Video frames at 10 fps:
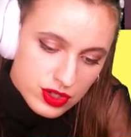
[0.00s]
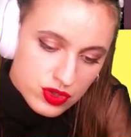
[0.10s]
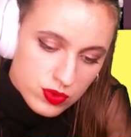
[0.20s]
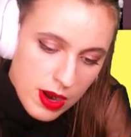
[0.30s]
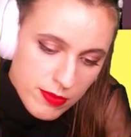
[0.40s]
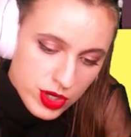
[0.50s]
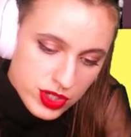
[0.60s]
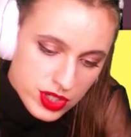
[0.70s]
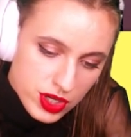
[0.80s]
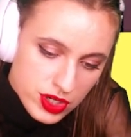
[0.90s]

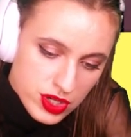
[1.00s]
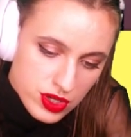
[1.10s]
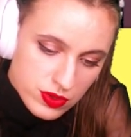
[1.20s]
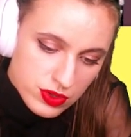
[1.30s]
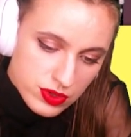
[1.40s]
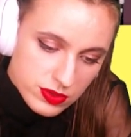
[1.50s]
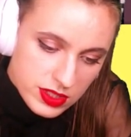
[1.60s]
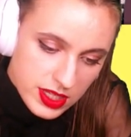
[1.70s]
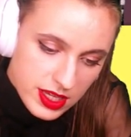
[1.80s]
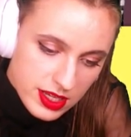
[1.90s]
drummers aren't
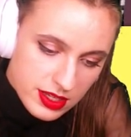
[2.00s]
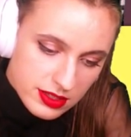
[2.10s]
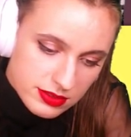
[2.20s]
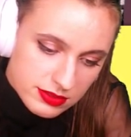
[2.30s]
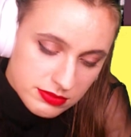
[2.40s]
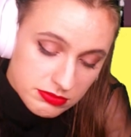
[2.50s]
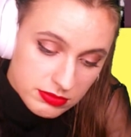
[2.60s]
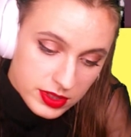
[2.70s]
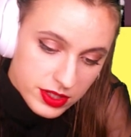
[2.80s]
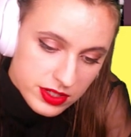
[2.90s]
usually
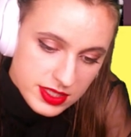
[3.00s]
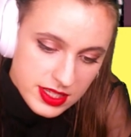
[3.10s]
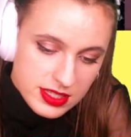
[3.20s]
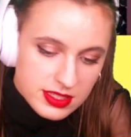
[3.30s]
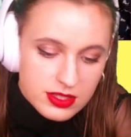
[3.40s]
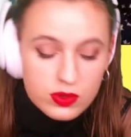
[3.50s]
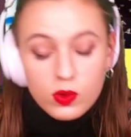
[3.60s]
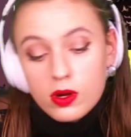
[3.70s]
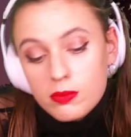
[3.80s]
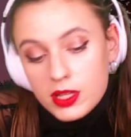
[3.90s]
lyricists.
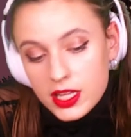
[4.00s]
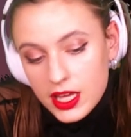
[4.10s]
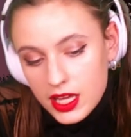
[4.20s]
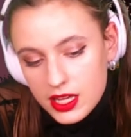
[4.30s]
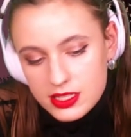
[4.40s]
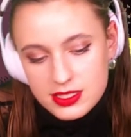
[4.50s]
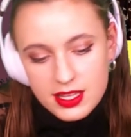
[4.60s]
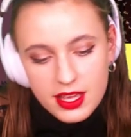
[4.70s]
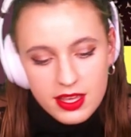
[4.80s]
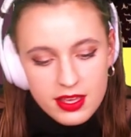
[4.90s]
Normally it's
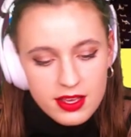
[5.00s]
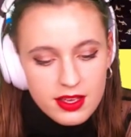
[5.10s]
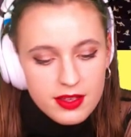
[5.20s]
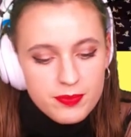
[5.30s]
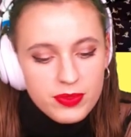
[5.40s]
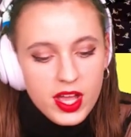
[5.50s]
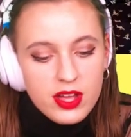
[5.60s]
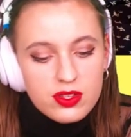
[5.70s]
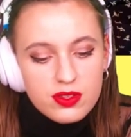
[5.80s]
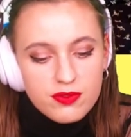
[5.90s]
like
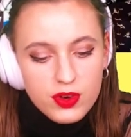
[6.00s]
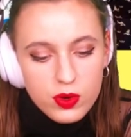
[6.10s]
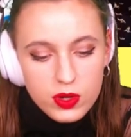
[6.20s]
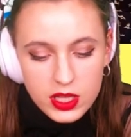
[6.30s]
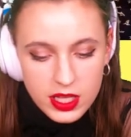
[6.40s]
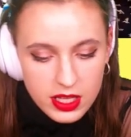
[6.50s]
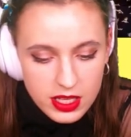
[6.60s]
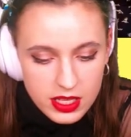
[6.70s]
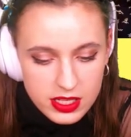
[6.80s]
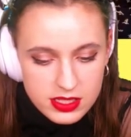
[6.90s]
either the
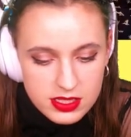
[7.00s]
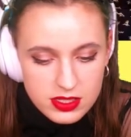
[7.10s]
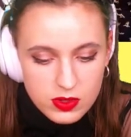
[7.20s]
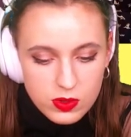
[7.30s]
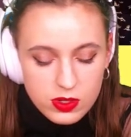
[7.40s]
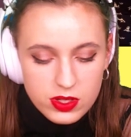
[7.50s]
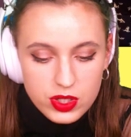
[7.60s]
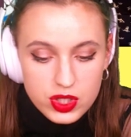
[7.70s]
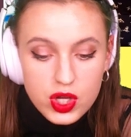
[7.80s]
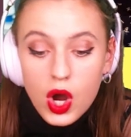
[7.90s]
vocalist or the
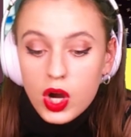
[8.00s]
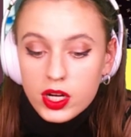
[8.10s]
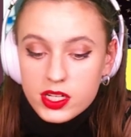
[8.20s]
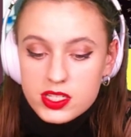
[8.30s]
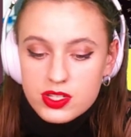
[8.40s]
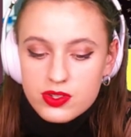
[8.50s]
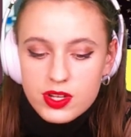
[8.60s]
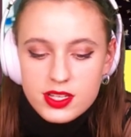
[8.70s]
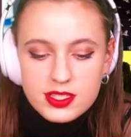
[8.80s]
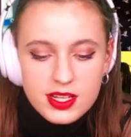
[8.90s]
guitarist who
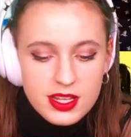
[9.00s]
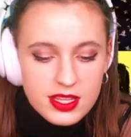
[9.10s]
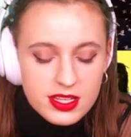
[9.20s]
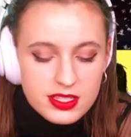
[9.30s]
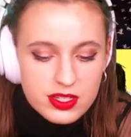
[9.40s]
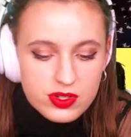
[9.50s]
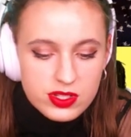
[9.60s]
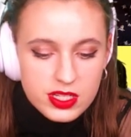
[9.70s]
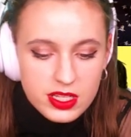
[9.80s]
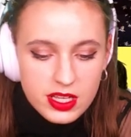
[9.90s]
does it. I think it's
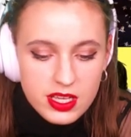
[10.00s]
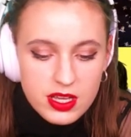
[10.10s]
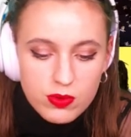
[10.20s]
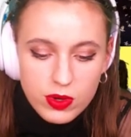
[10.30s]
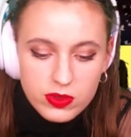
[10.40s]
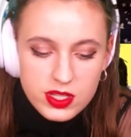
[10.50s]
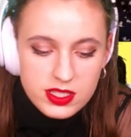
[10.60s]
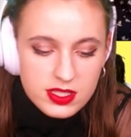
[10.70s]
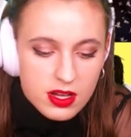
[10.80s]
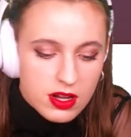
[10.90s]
interesting that he wrote this
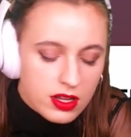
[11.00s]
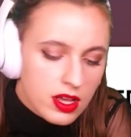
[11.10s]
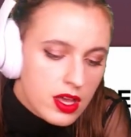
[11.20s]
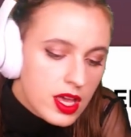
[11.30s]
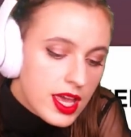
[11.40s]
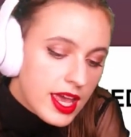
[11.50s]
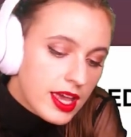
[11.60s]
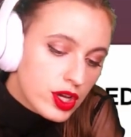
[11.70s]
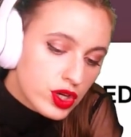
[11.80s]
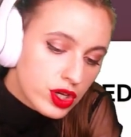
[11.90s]
song.
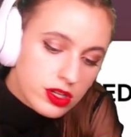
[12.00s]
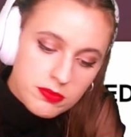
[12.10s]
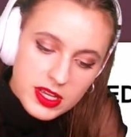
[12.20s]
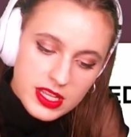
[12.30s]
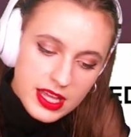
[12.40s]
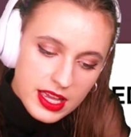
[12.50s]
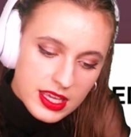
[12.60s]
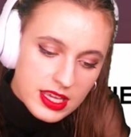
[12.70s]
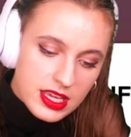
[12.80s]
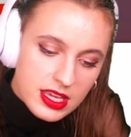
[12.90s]
It could be that
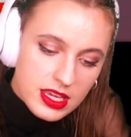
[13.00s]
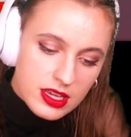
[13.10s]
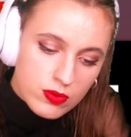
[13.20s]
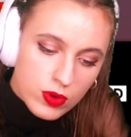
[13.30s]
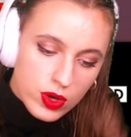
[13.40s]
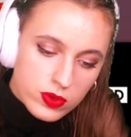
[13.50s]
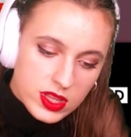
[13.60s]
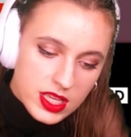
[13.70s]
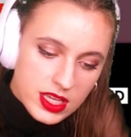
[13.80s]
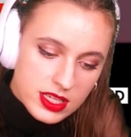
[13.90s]
he wrote
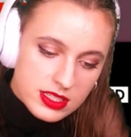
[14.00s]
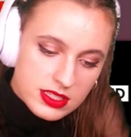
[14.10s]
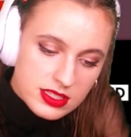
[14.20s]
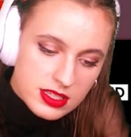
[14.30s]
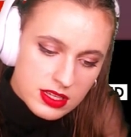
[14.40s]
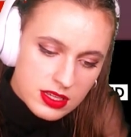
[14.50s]
this.